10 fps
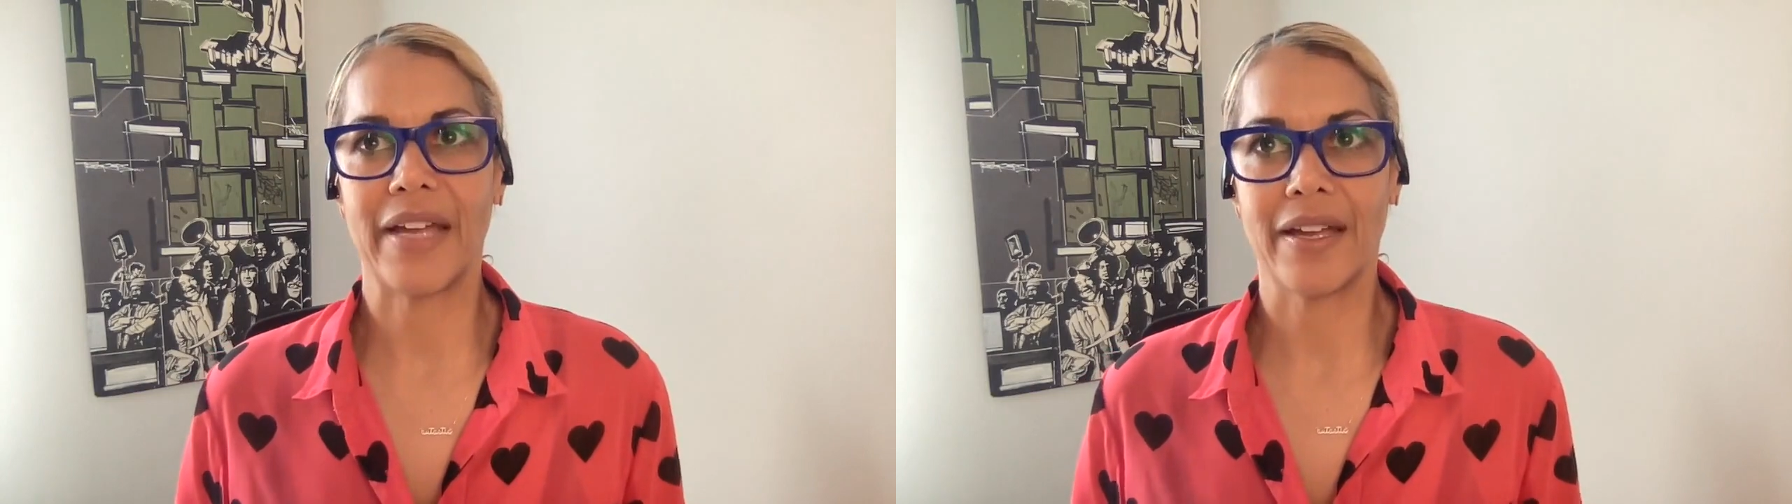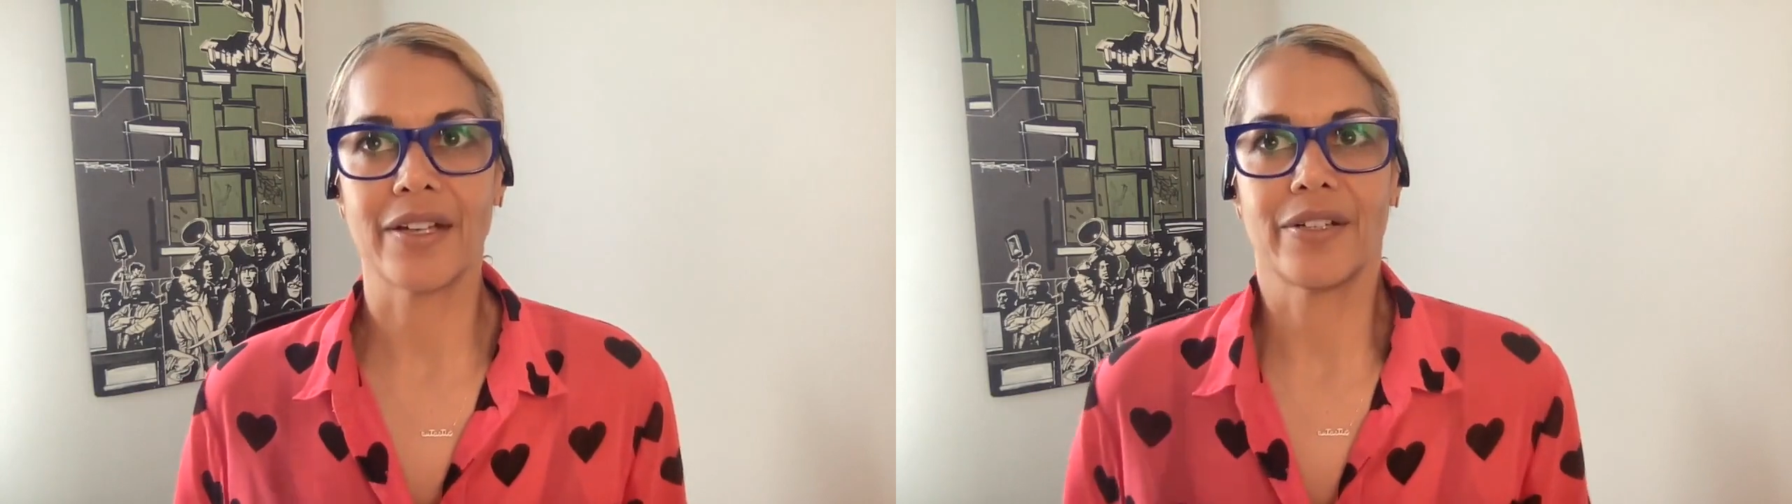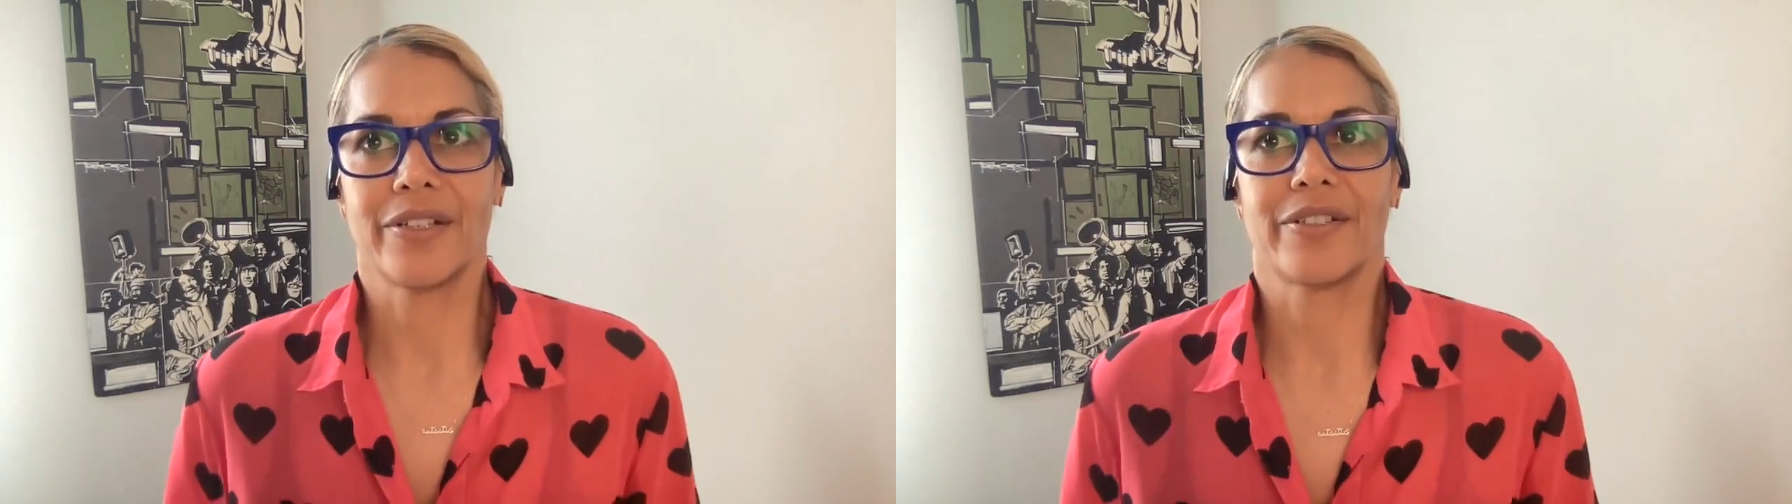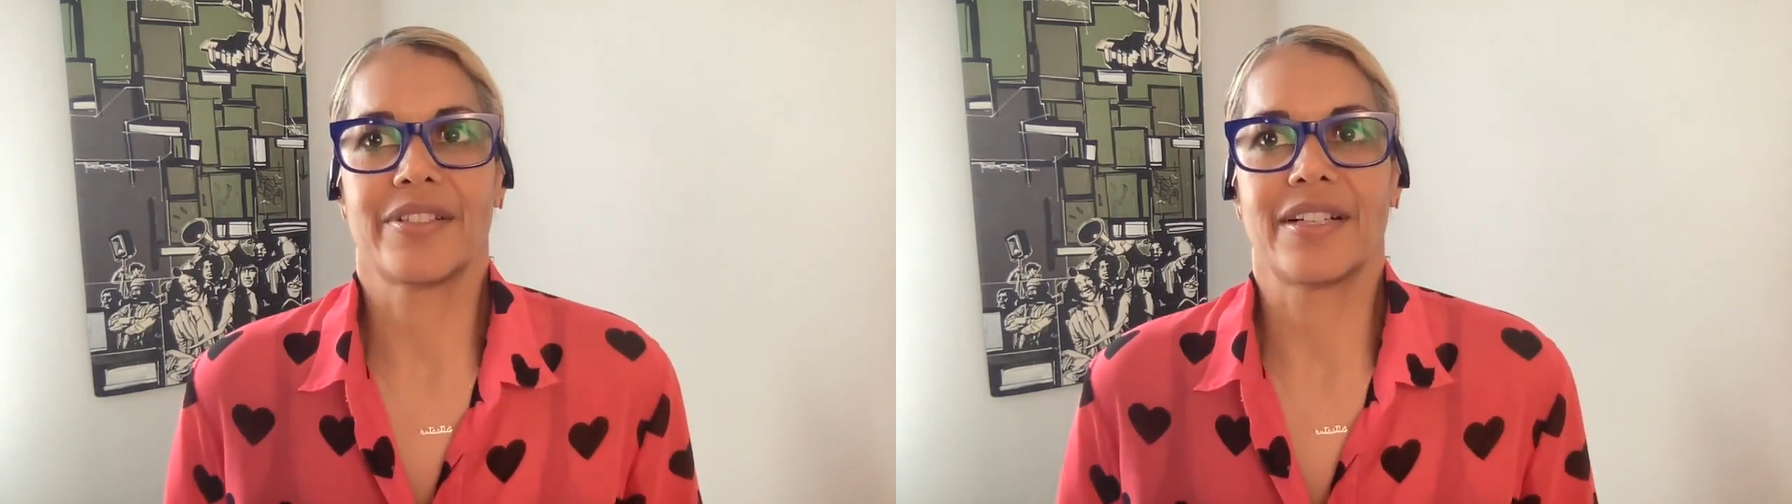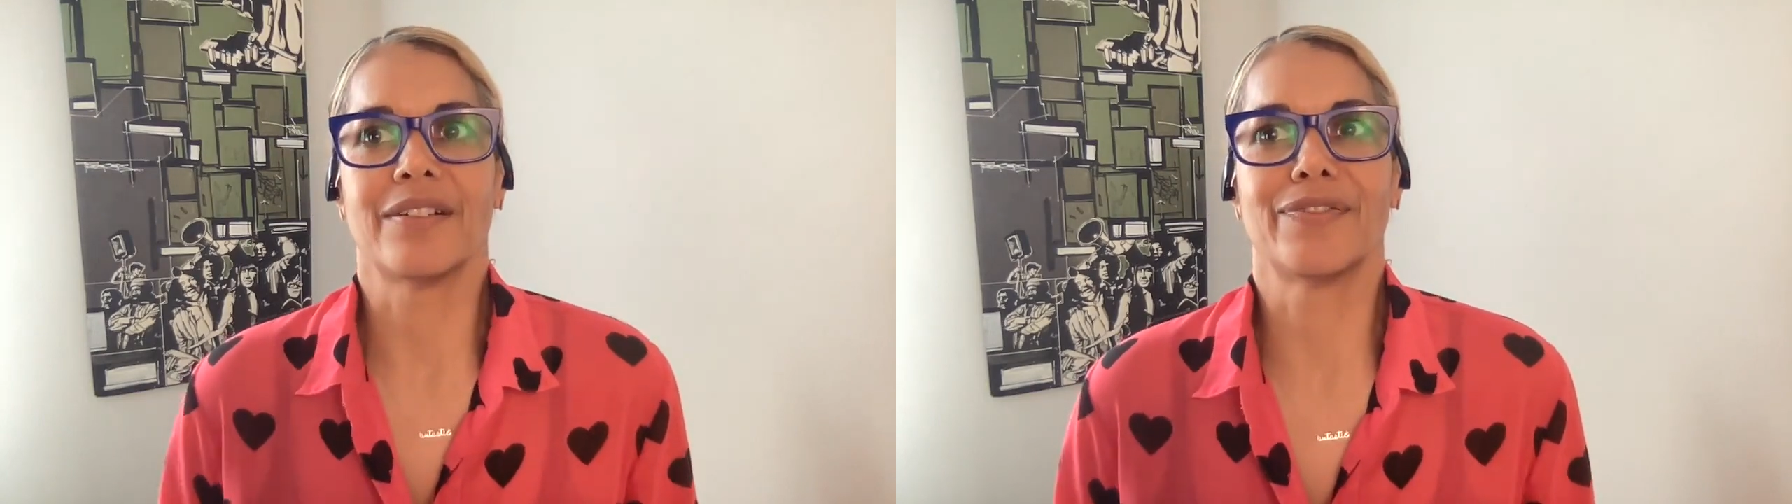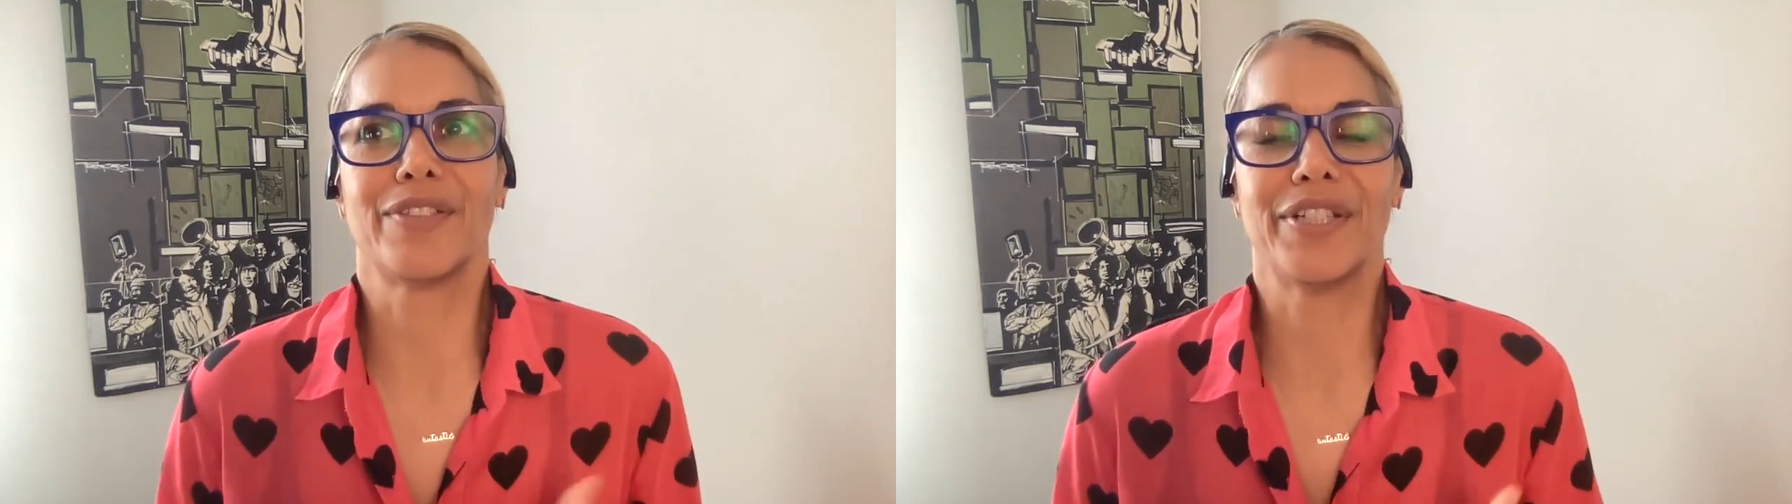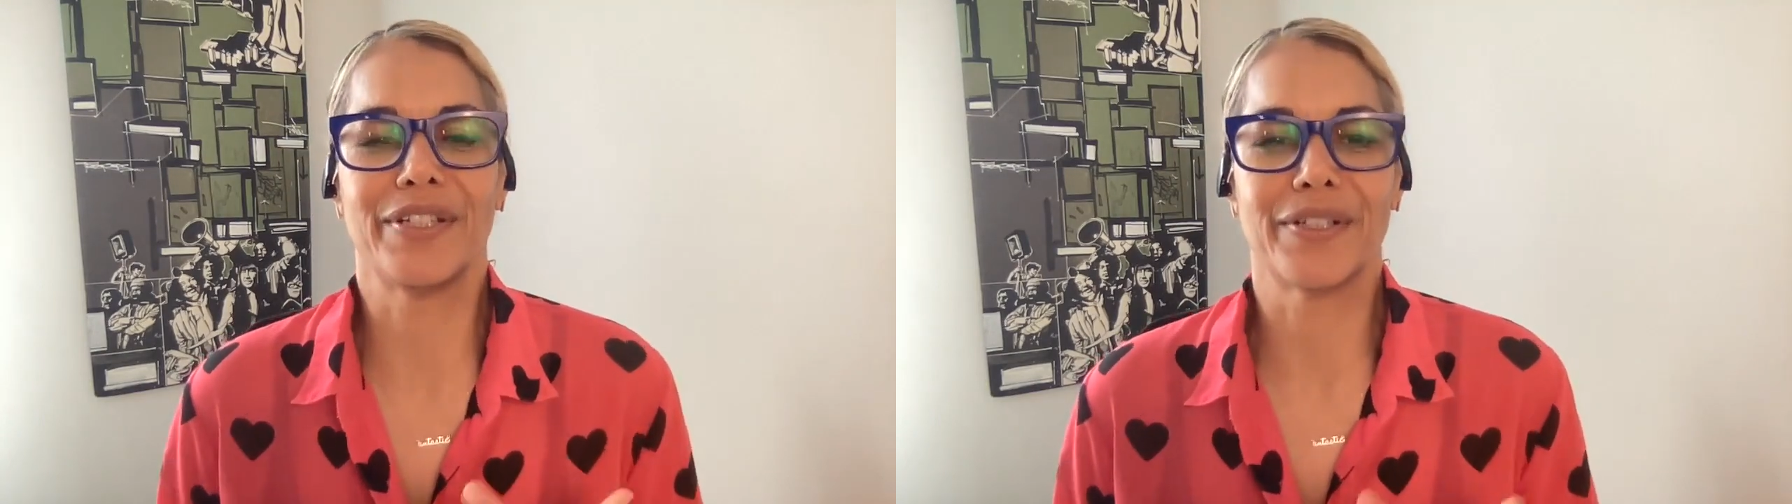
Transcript: anchor yourself